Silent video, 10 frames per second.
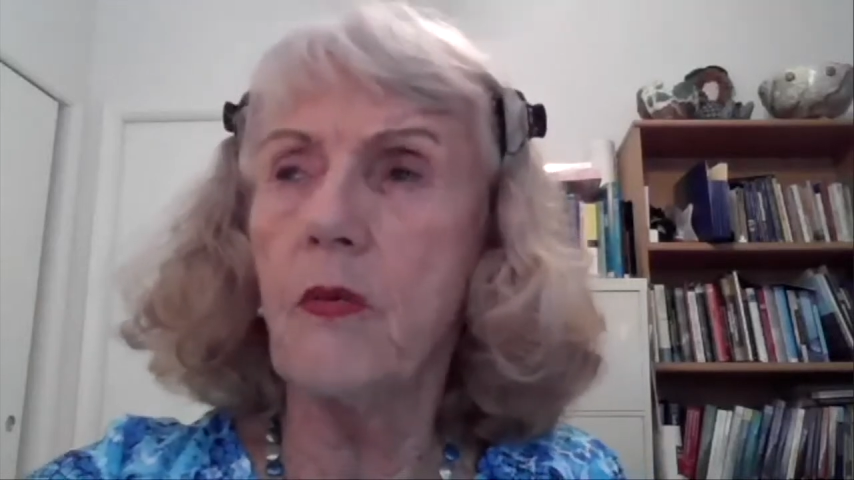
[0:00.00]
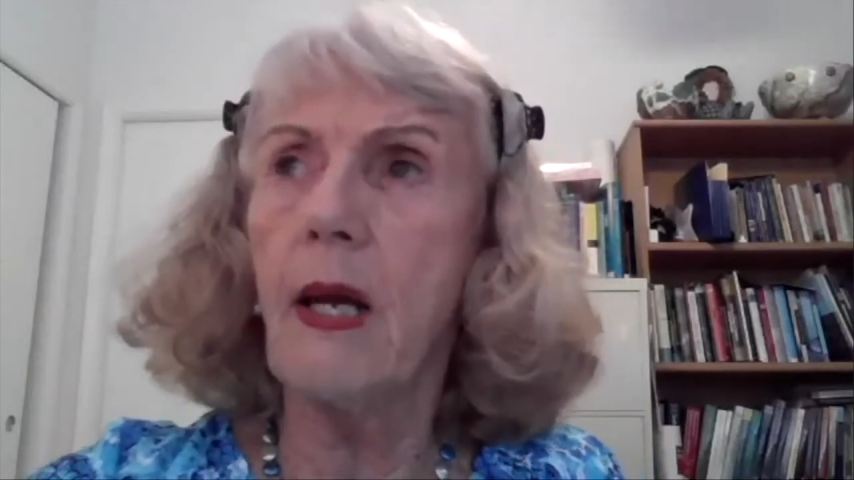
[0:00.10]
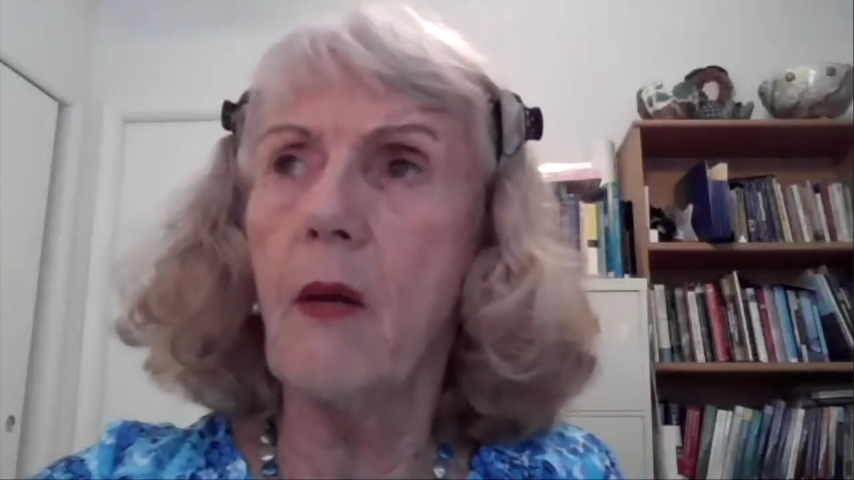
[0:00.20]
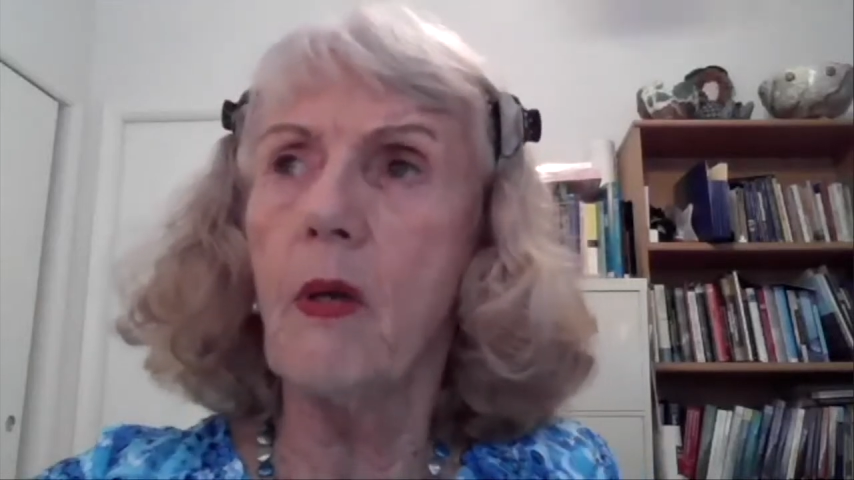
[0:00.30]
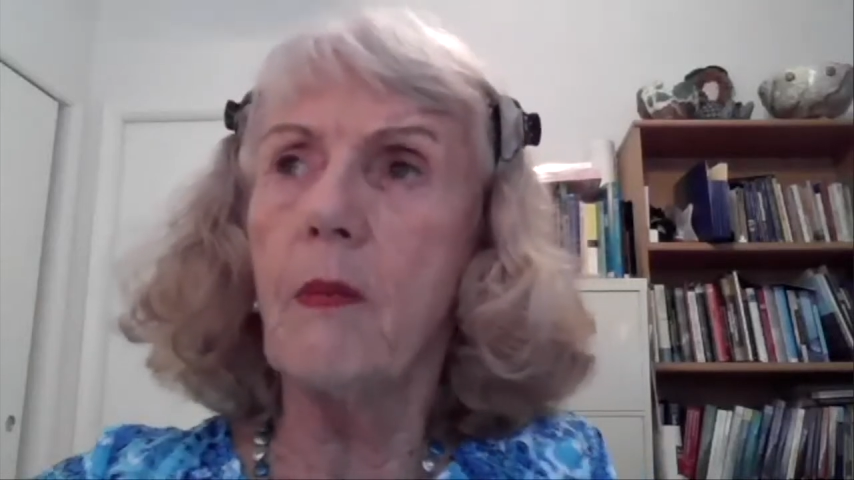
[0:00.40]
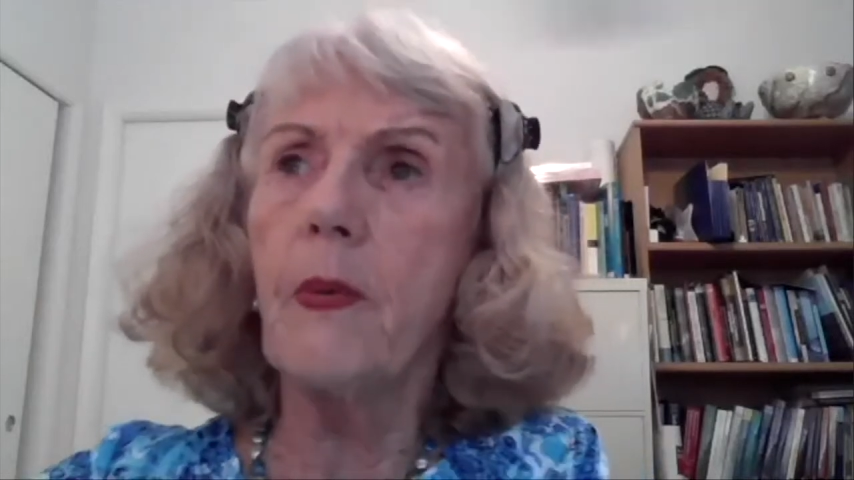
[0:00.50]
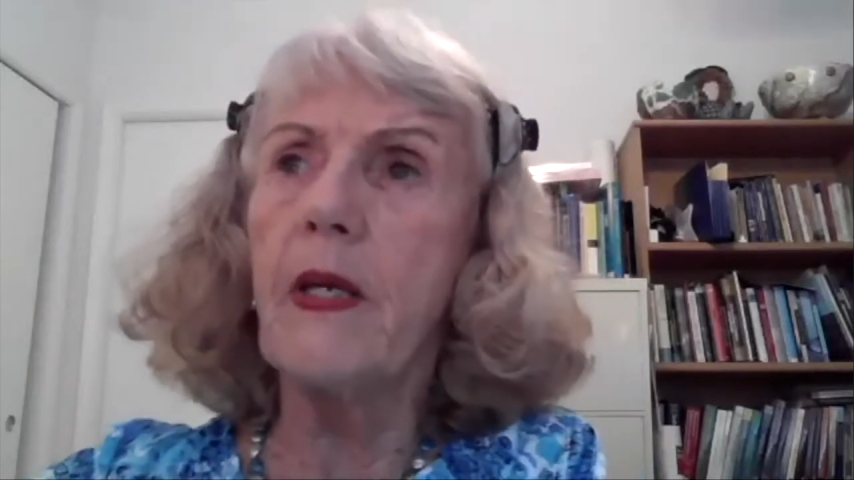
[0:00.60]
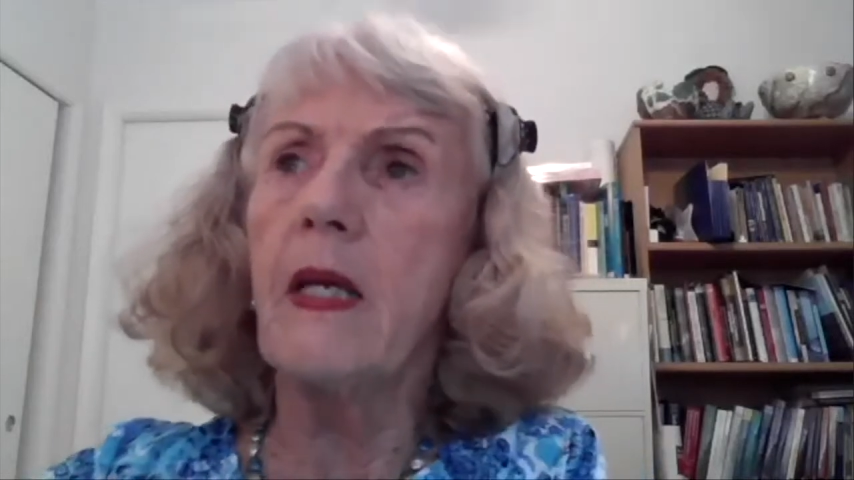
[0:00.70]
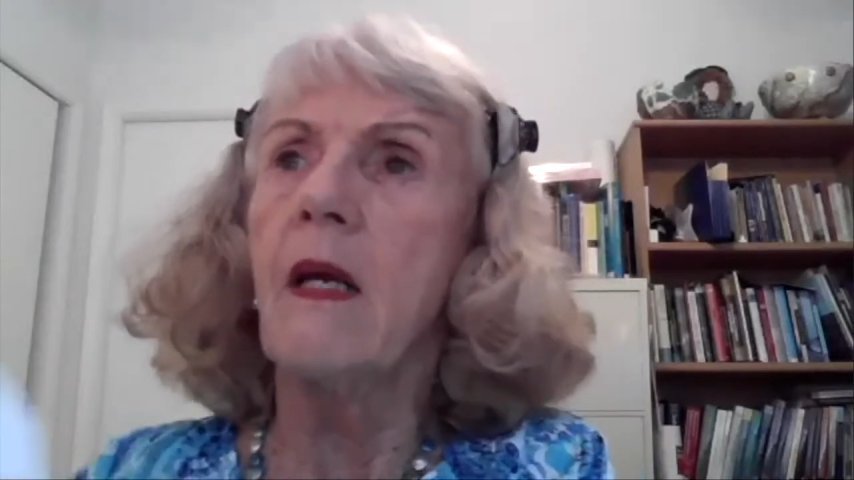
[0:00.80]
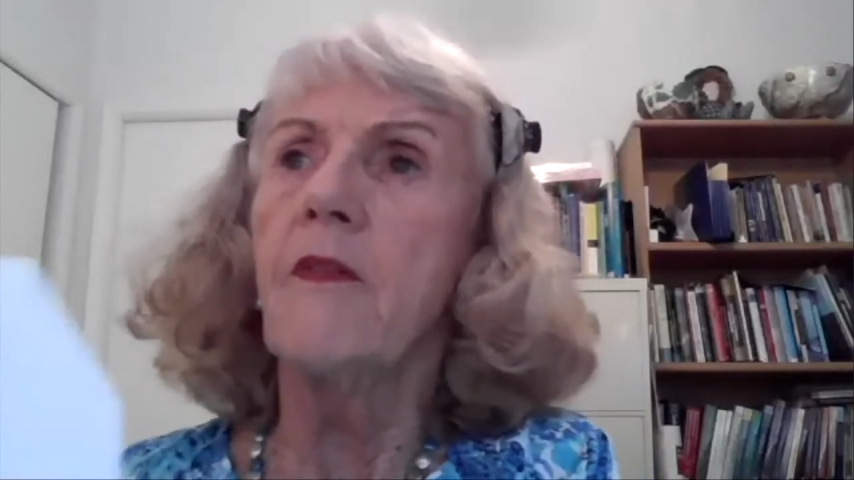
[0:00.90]
not want to
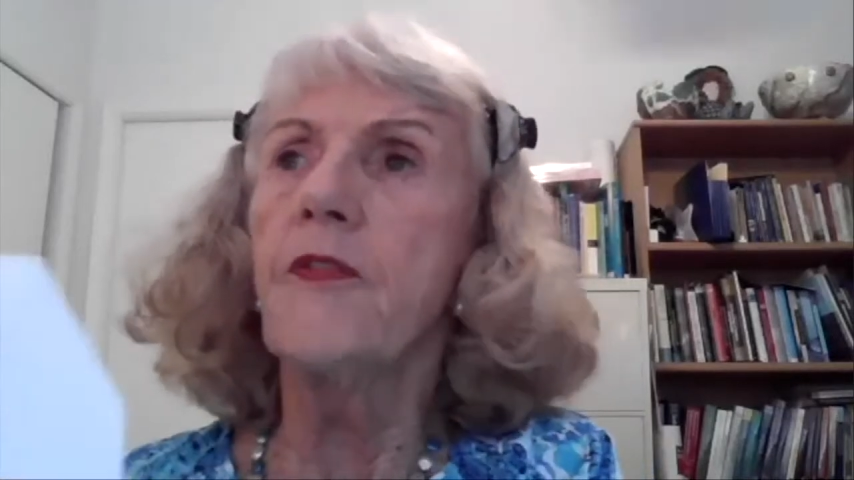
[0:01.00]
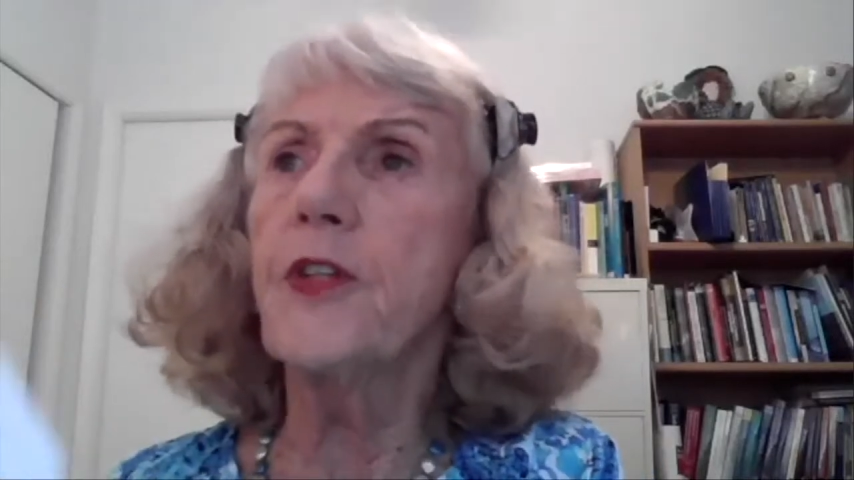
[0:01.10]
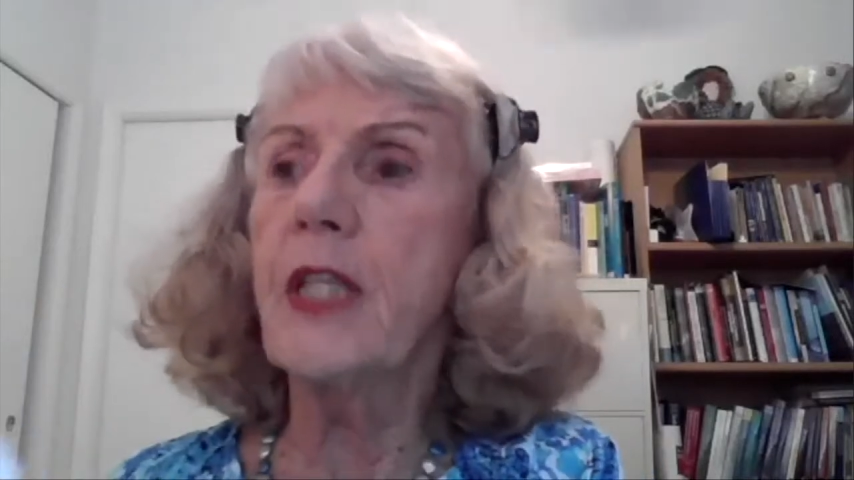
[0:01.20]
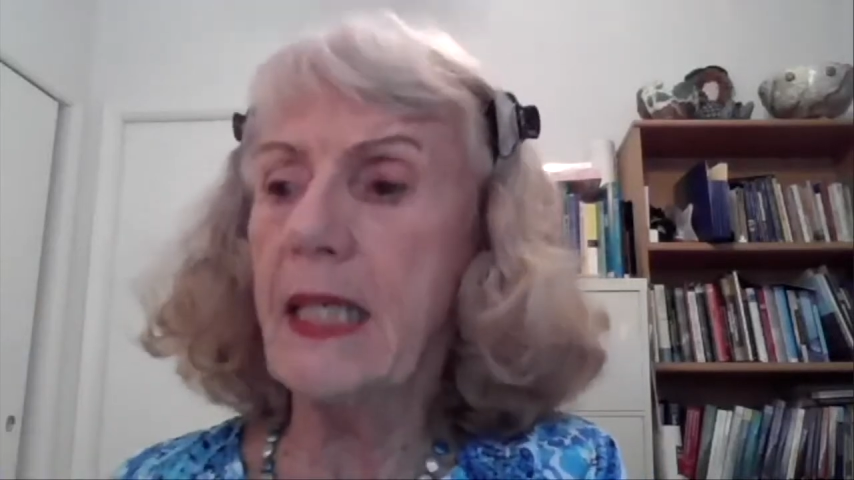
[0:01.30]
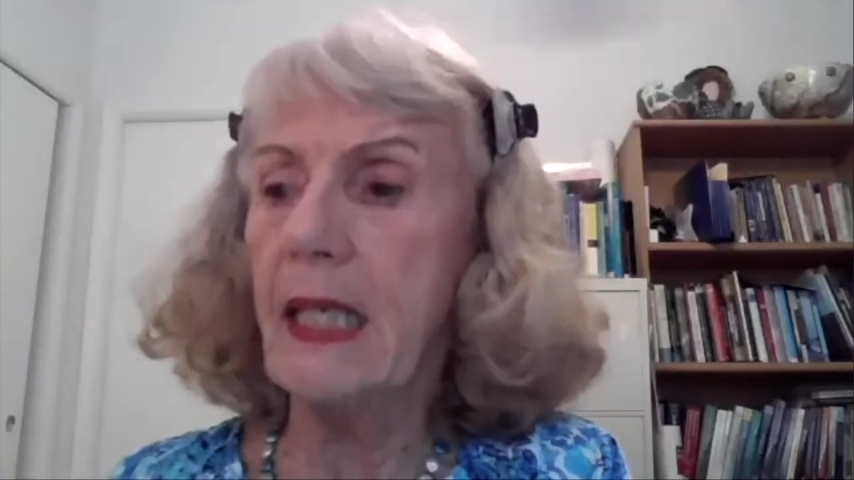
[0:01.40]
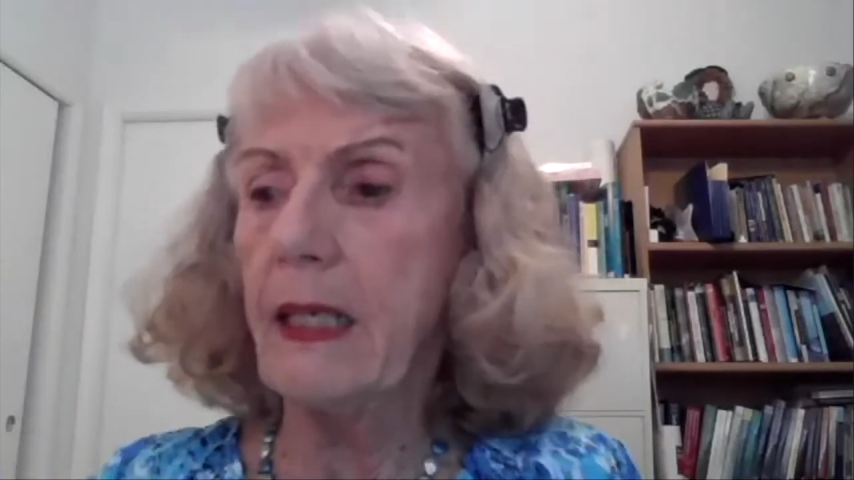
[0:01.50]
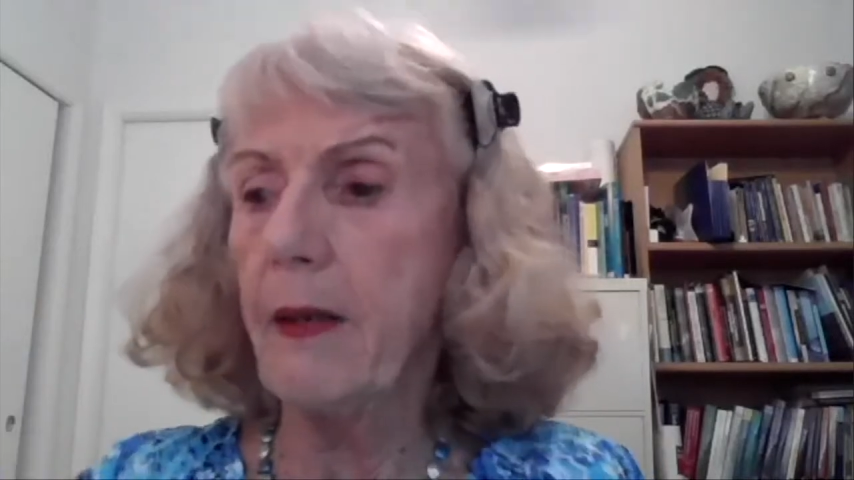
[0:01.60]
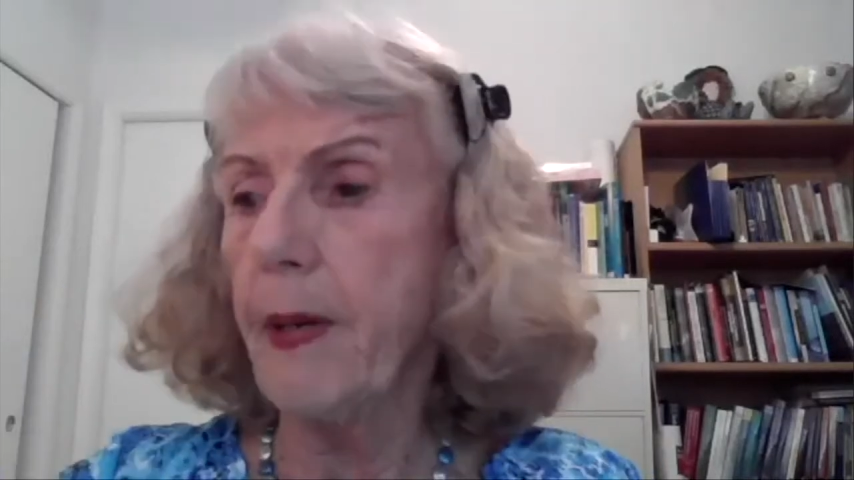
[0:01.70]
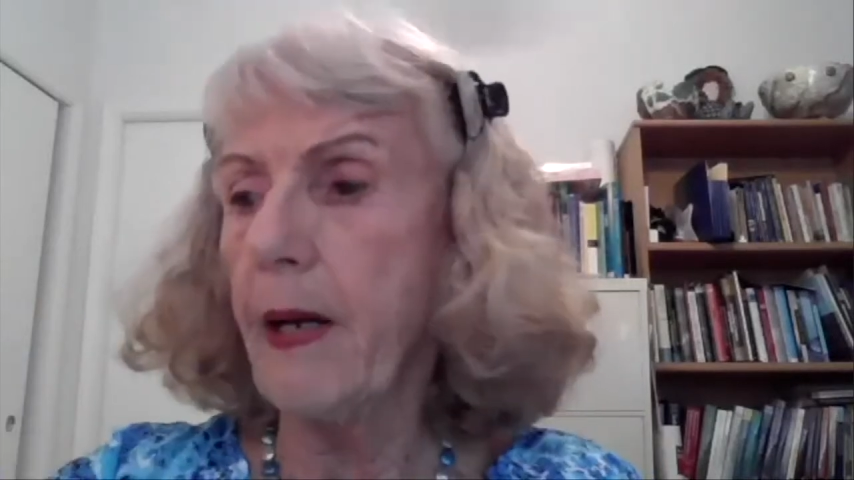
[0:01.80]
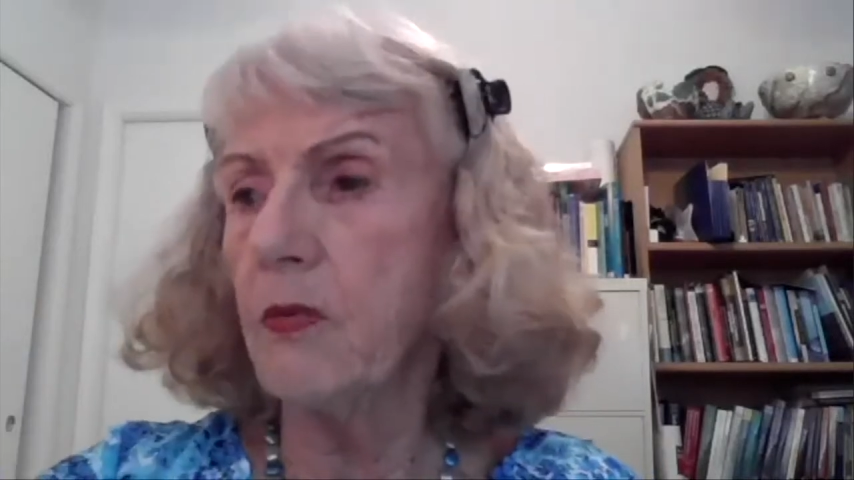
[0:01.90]
be thinking
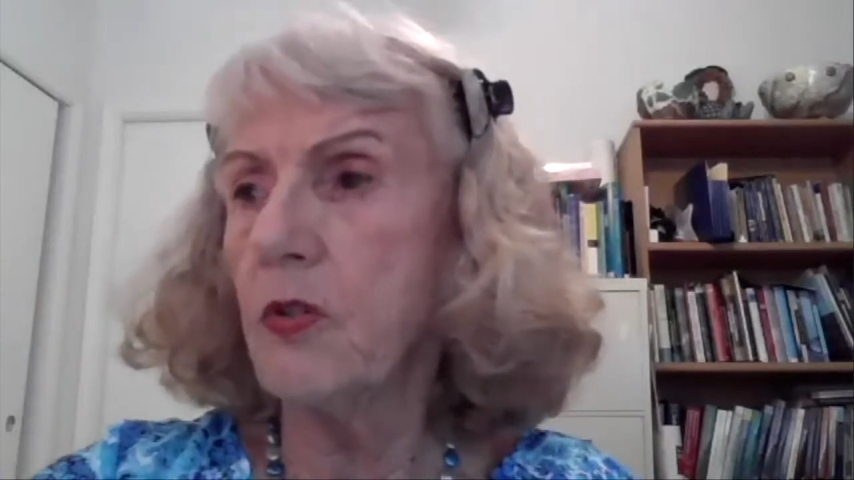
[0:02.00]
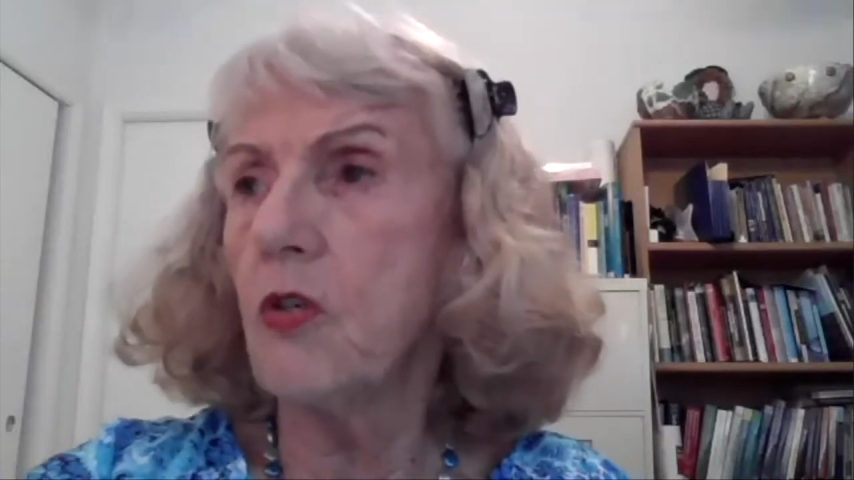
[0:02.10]
about.